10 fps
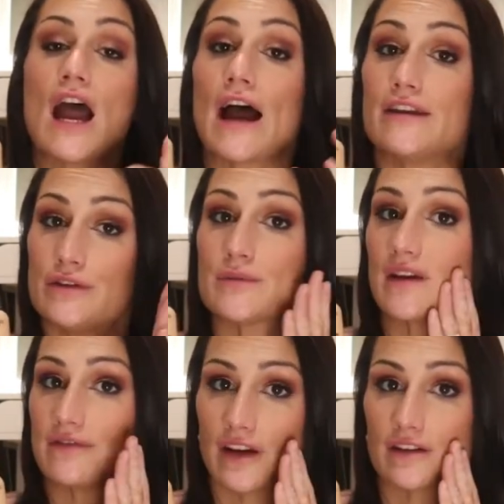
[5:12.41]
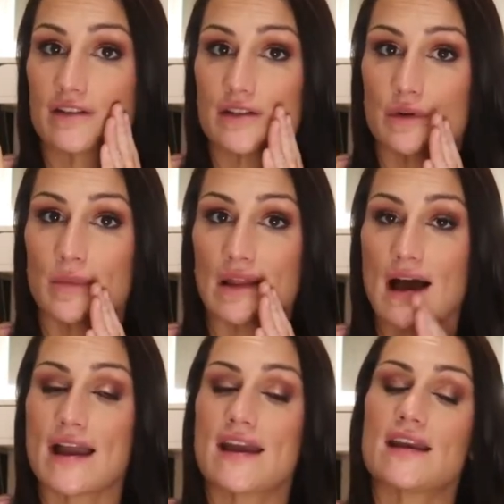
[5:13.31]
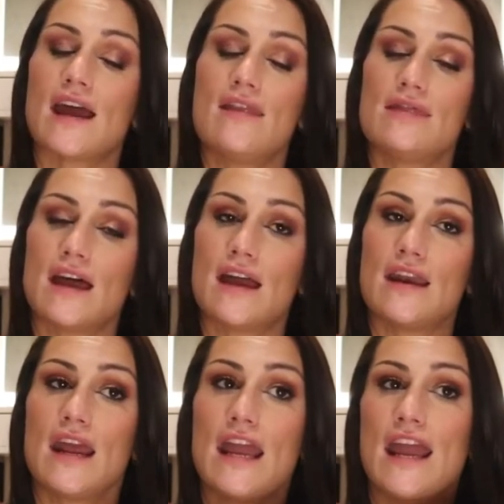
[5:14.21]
I use my fingers to apply it and then